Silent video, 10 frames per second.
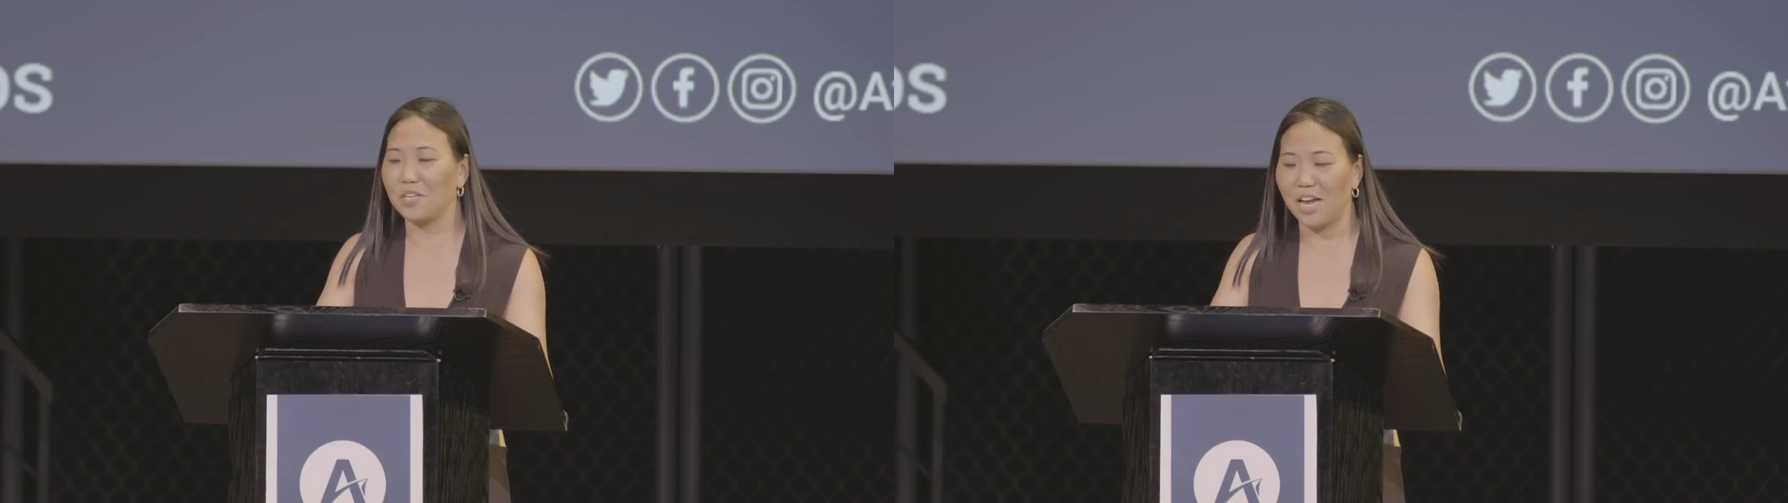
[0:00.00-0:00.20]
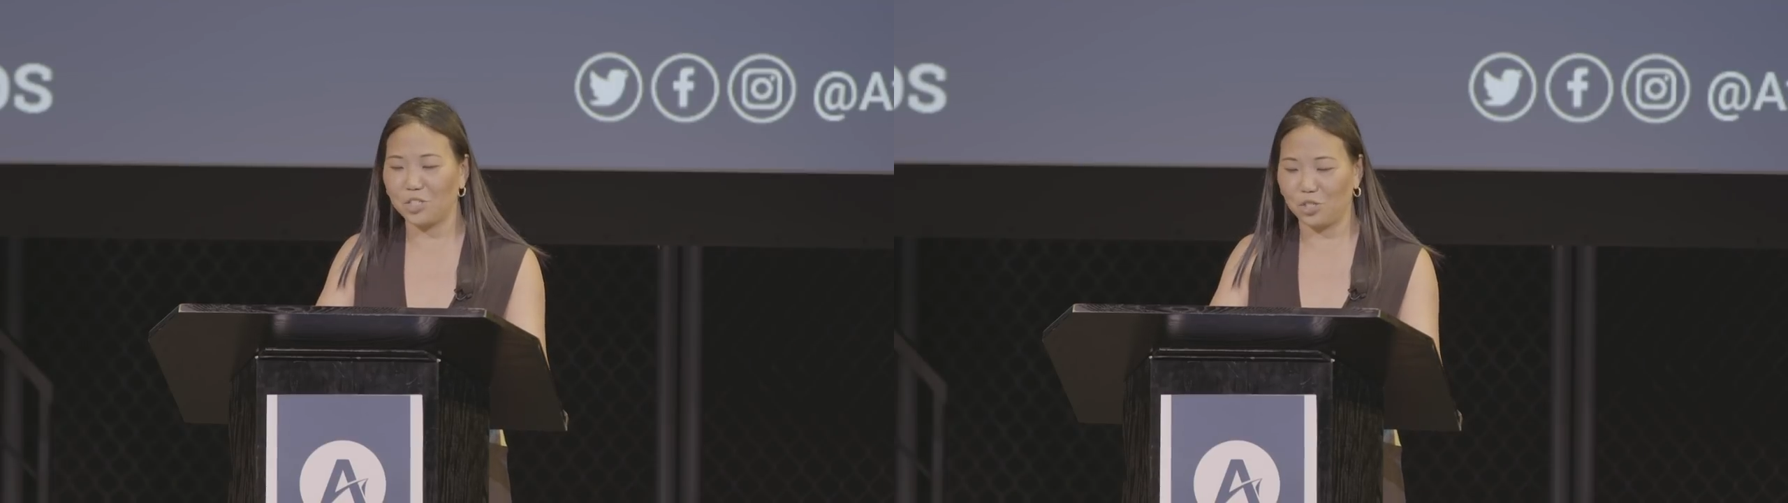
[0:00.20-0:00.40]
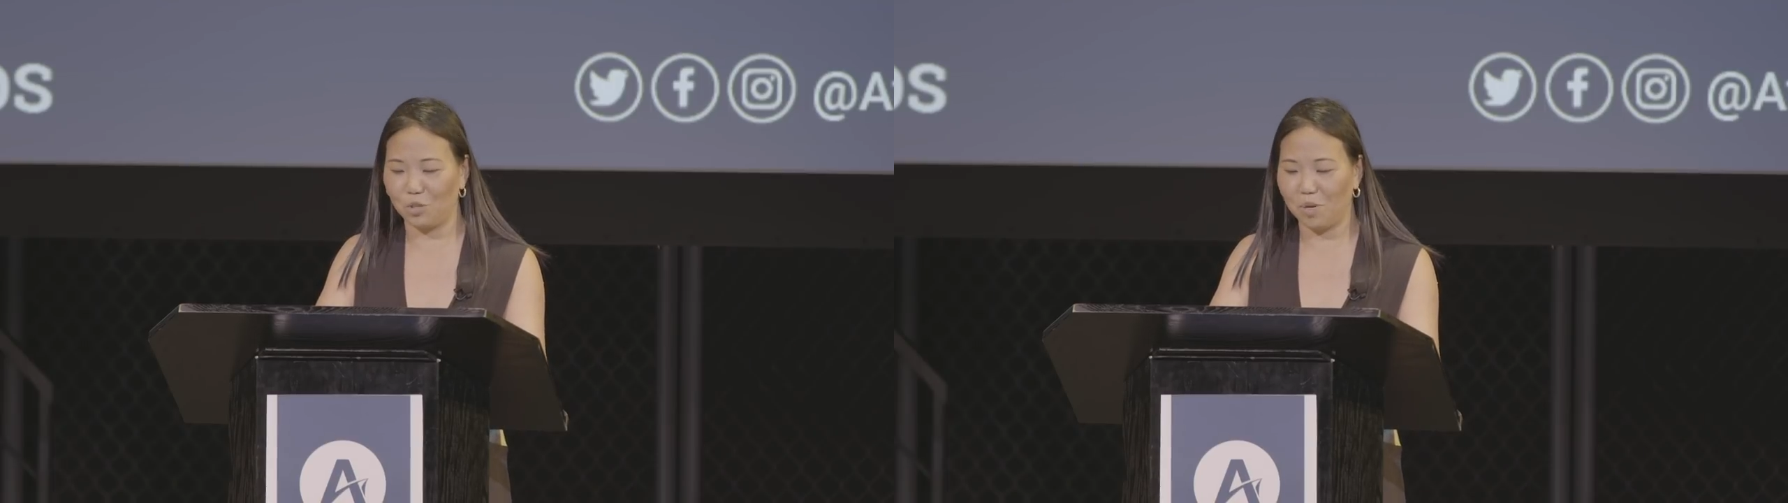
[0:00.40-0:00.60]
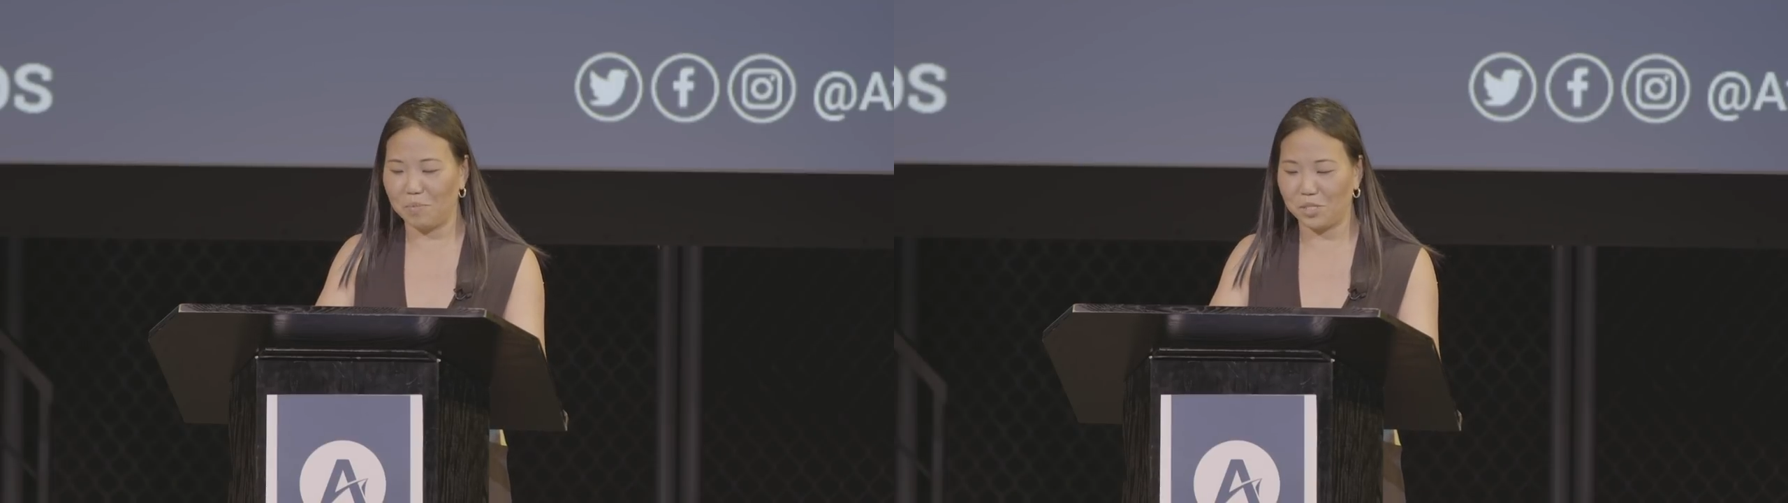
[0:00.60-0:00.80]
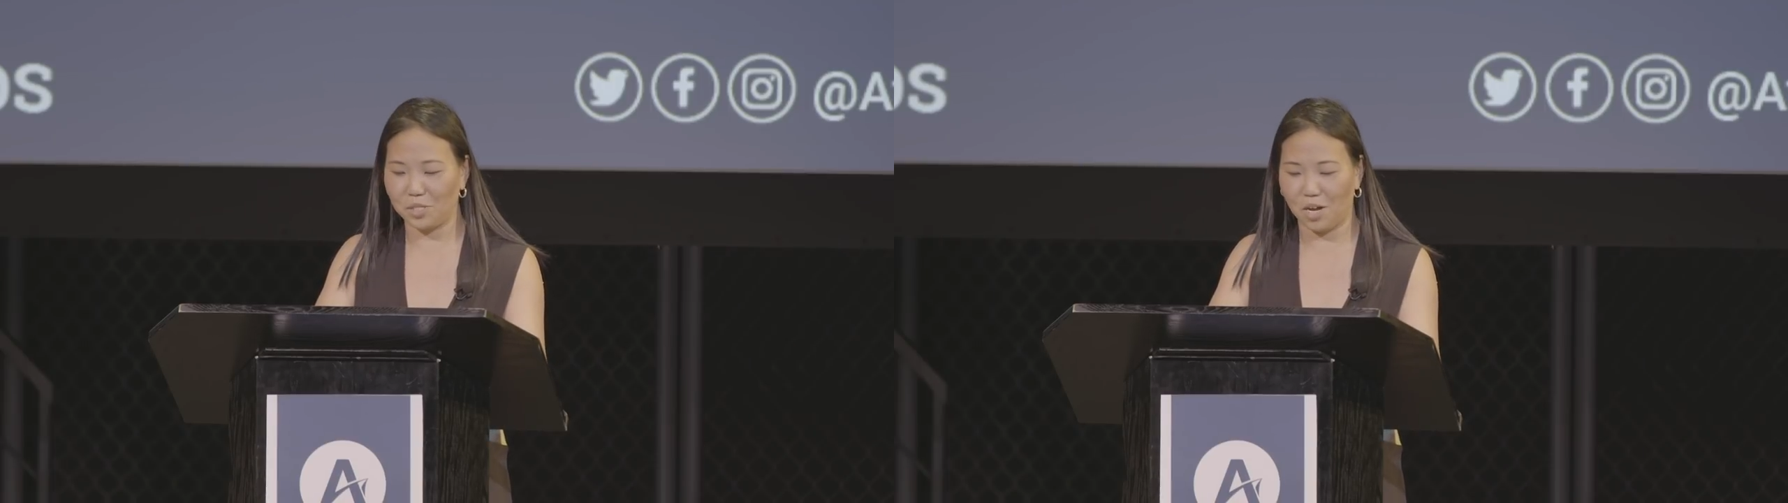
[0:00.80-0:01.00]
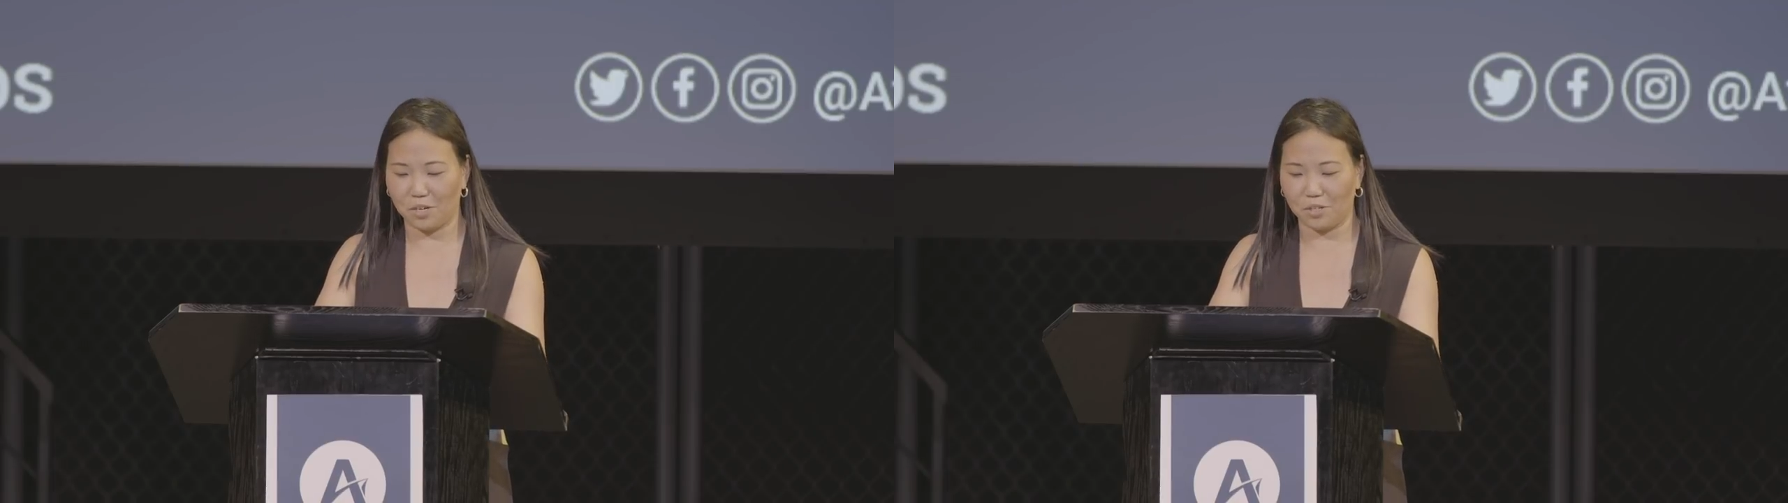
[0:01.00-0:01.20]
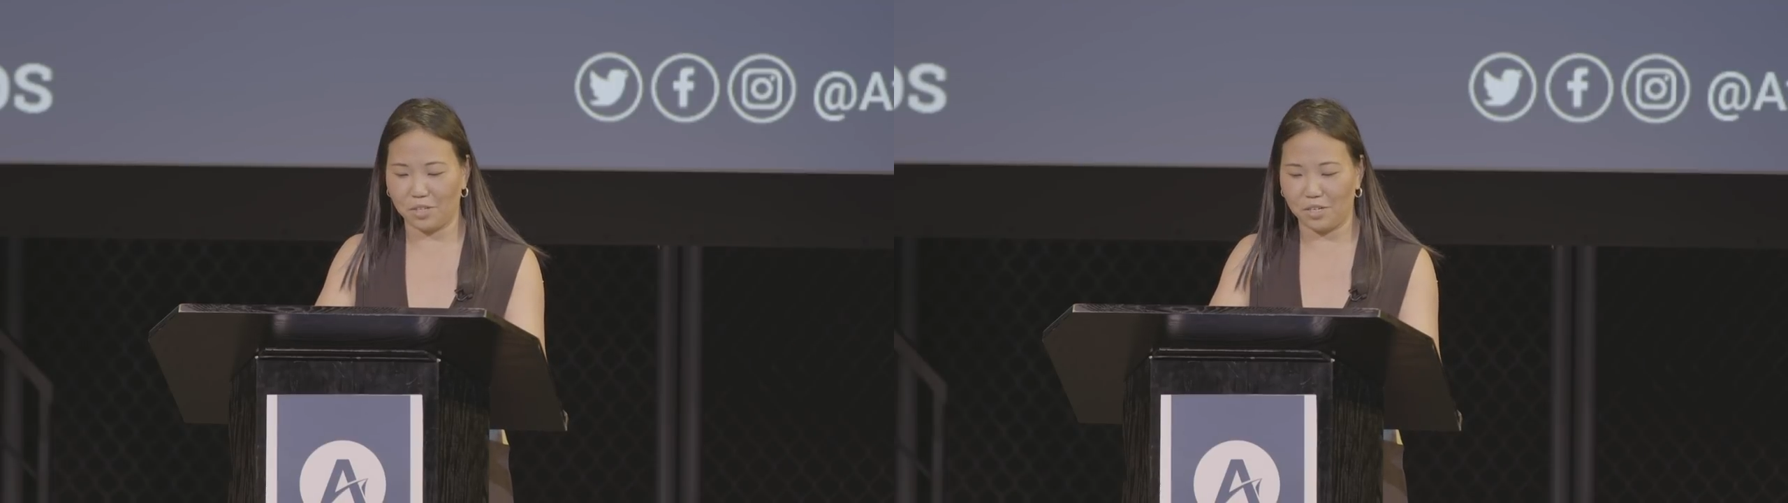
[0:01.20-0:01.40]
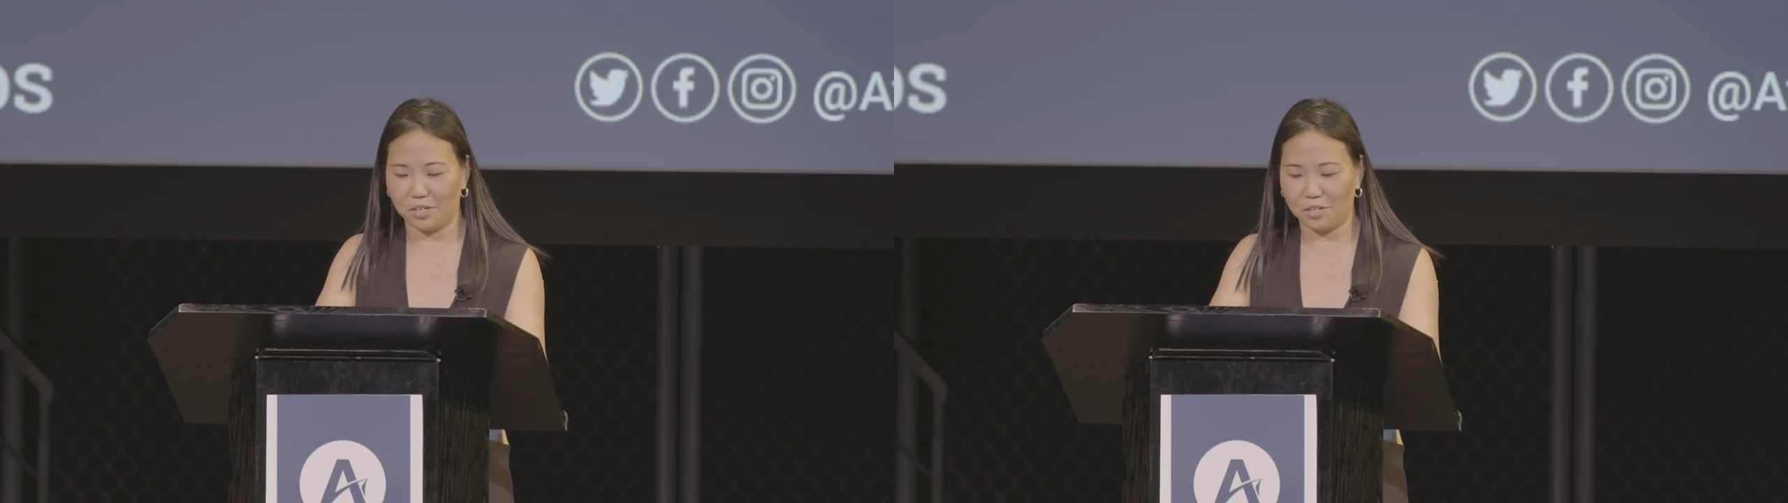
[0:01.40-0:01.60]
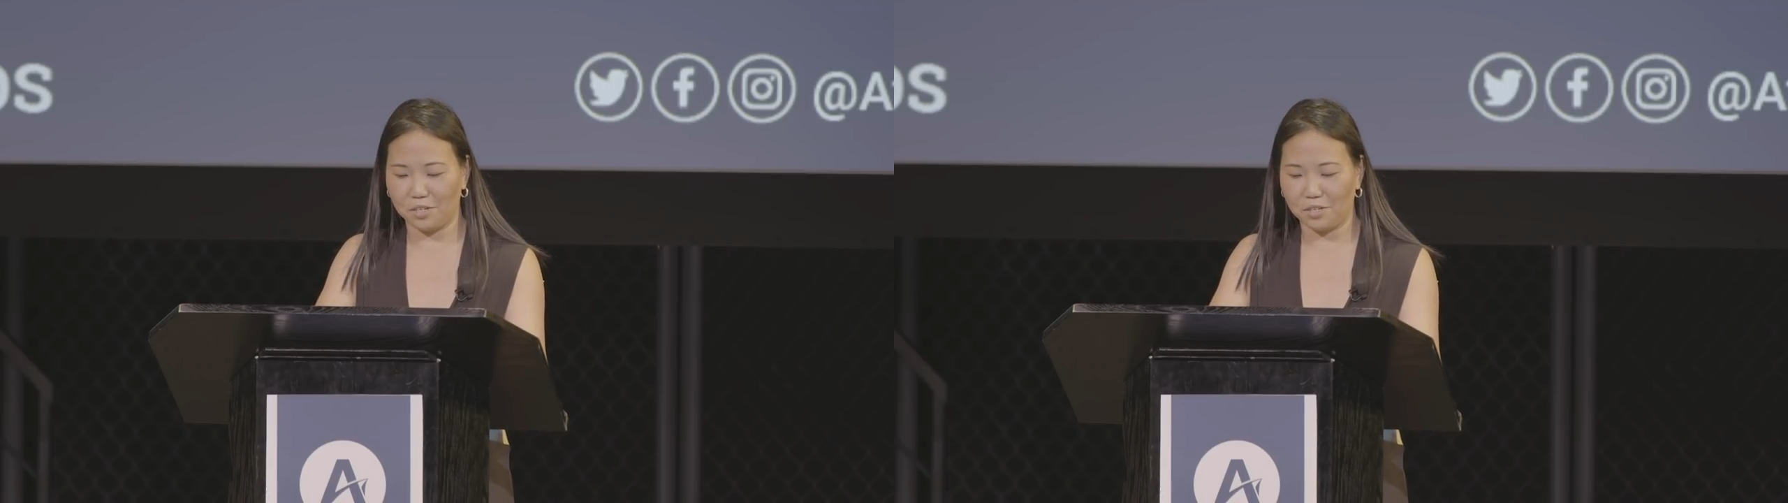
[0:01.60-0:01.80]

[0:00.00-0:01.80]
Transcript: National Women's Soccer League.